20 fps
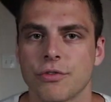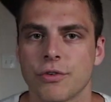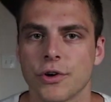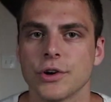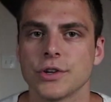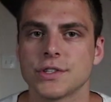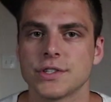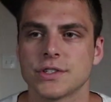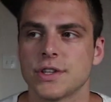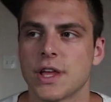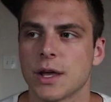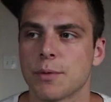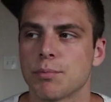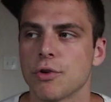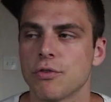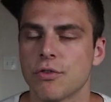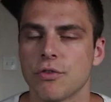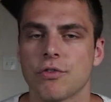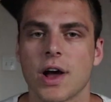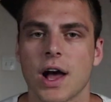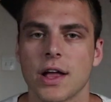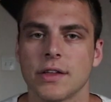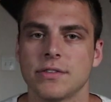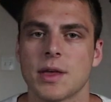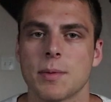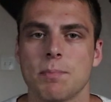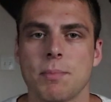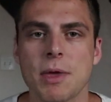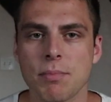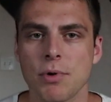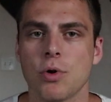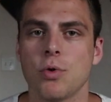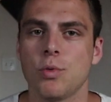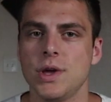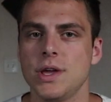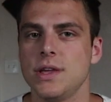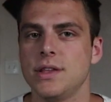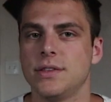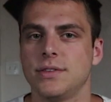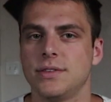first like proof of concept. People
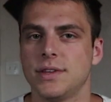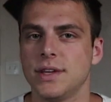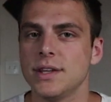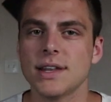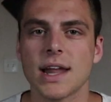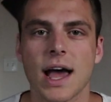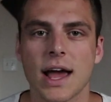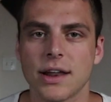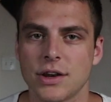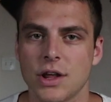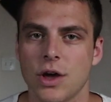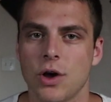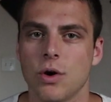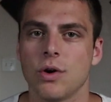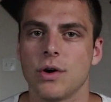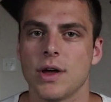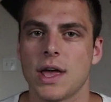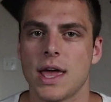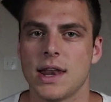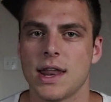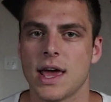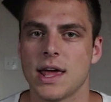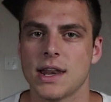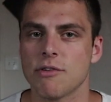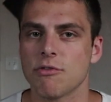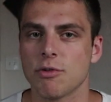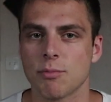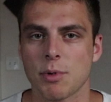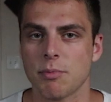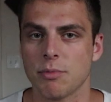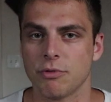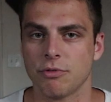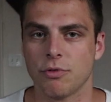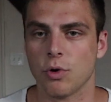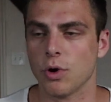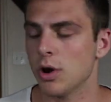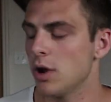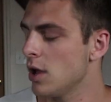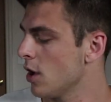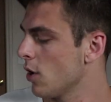we did not know and had never met
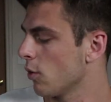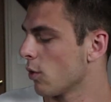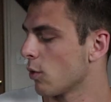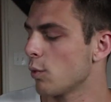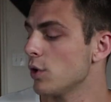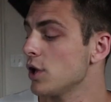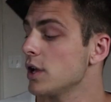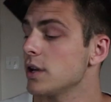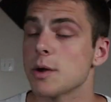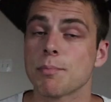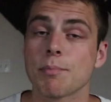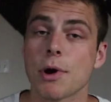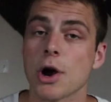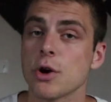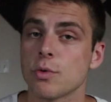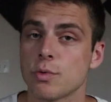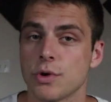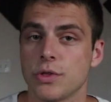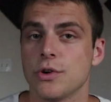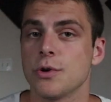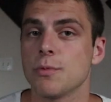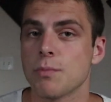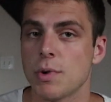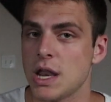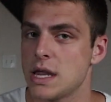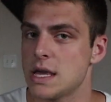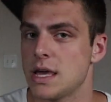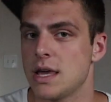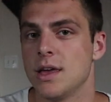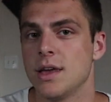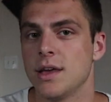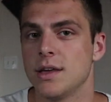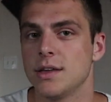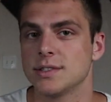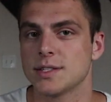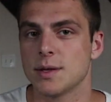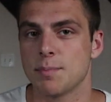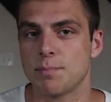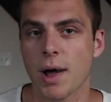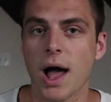before were willing to part with their money
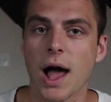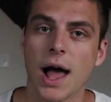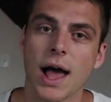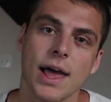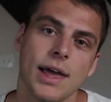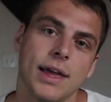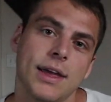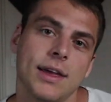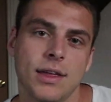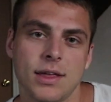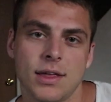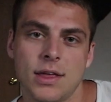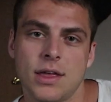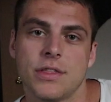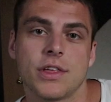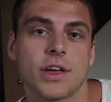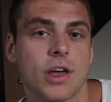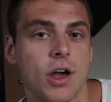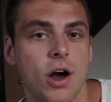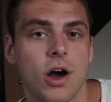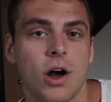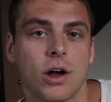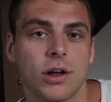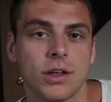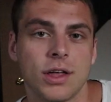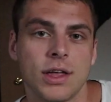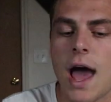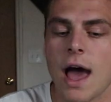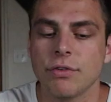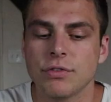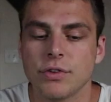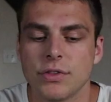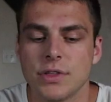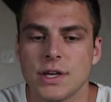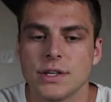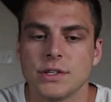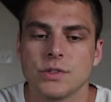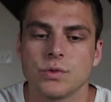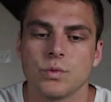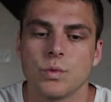to buy the Kong. After
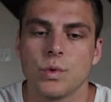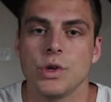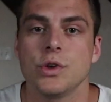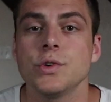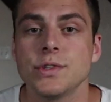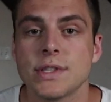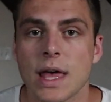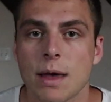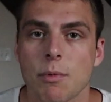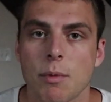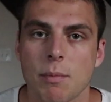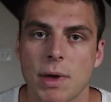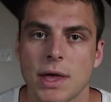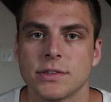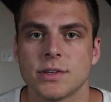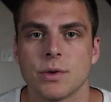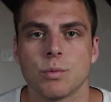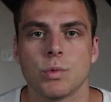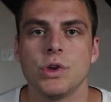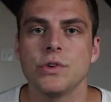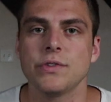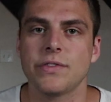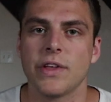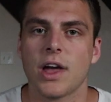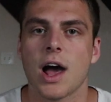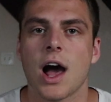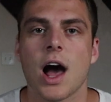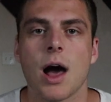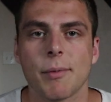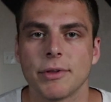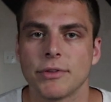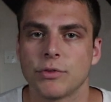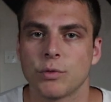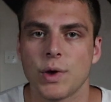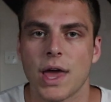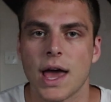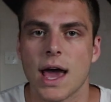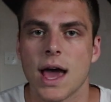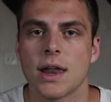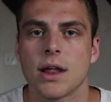this, we used that momentum. We used the comments
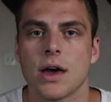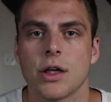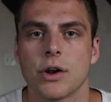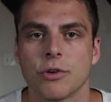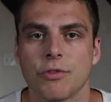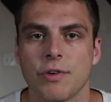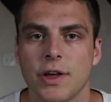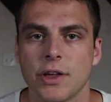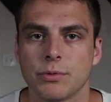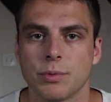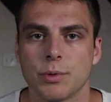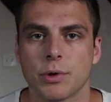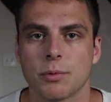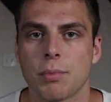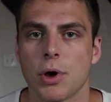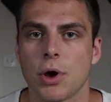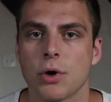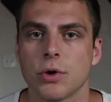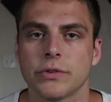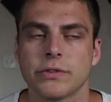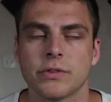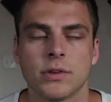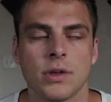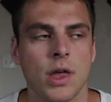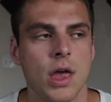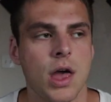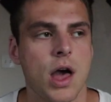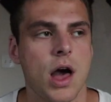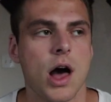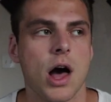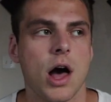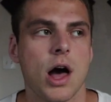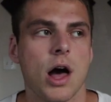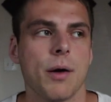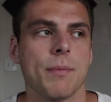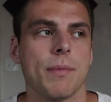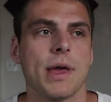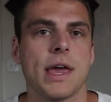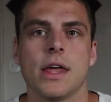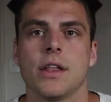we had on our Facebook posts
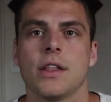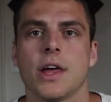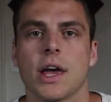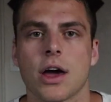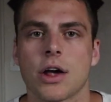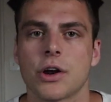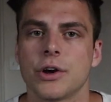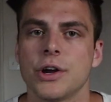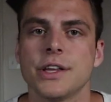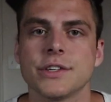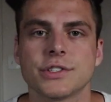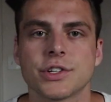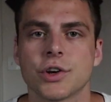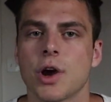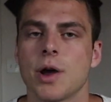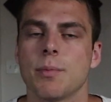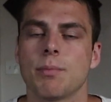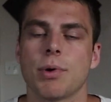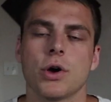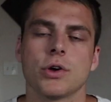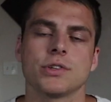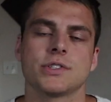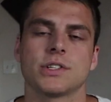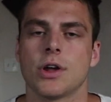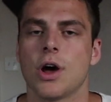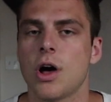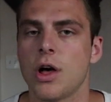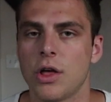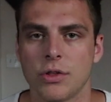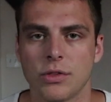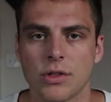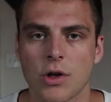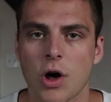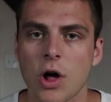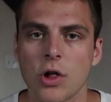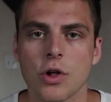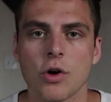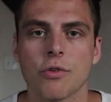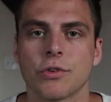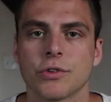and like on our Instagram posts and all
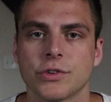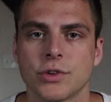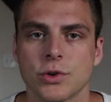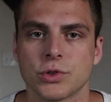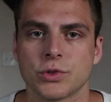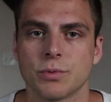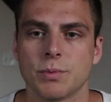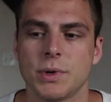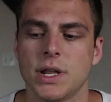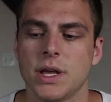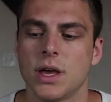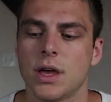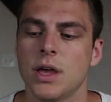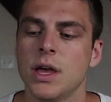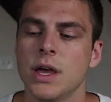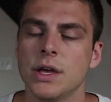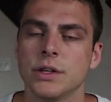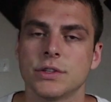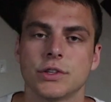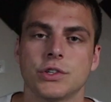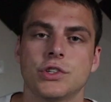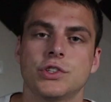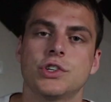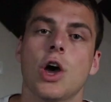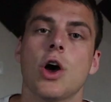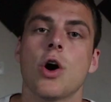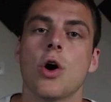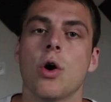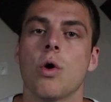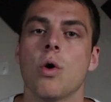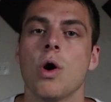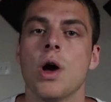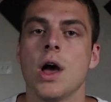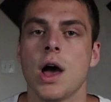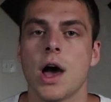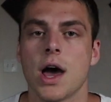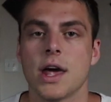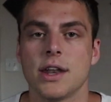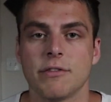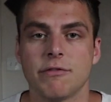over social media to show
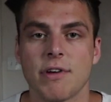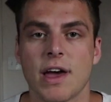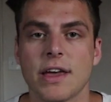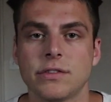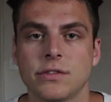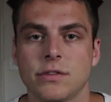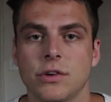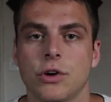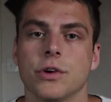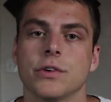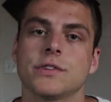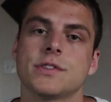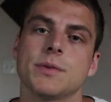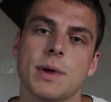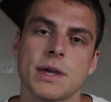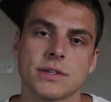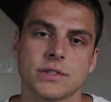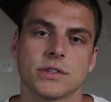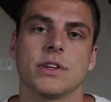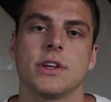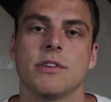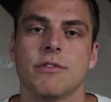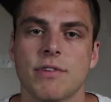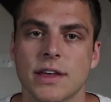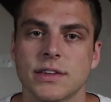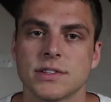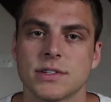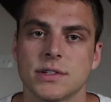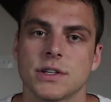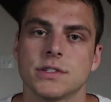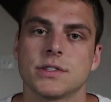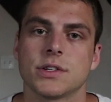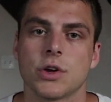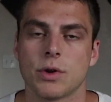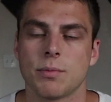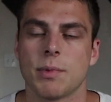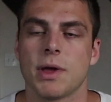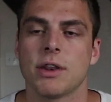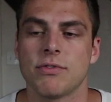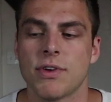an investor to basically invest in us to
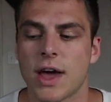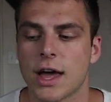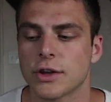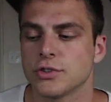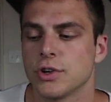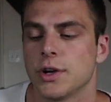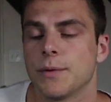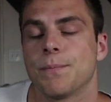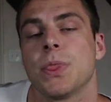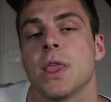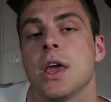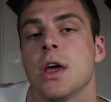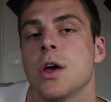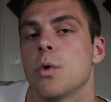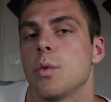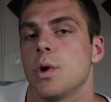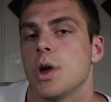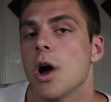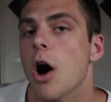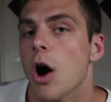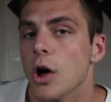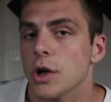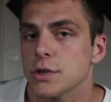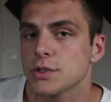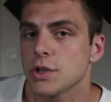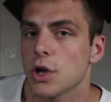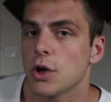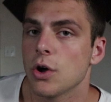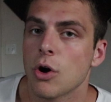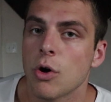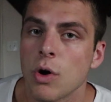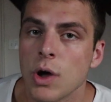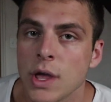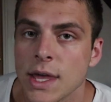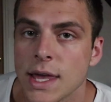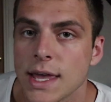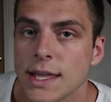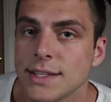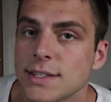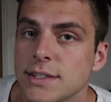go to manufacturing. We also,
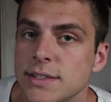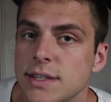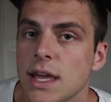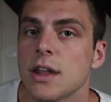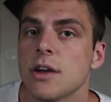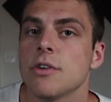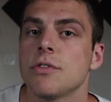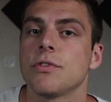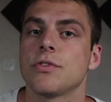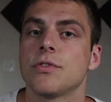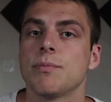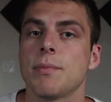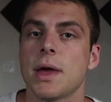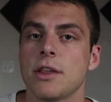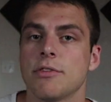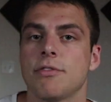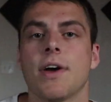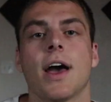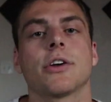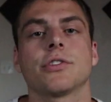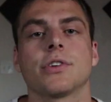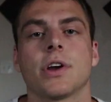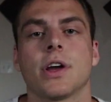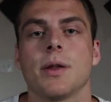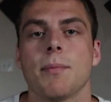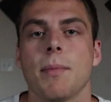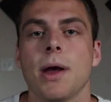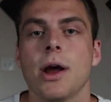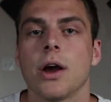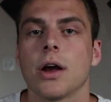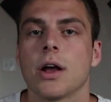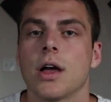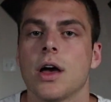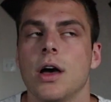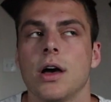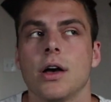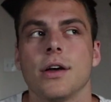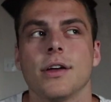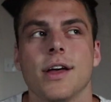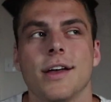instead of manufacturing in
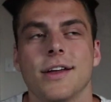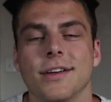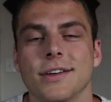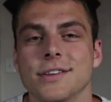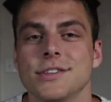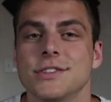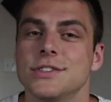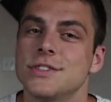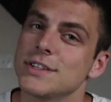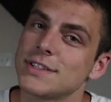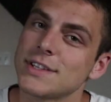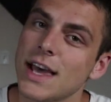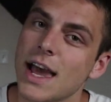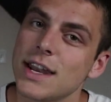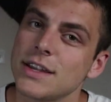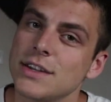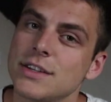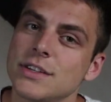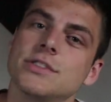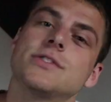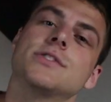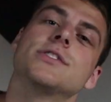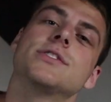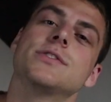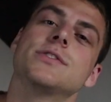America, decided to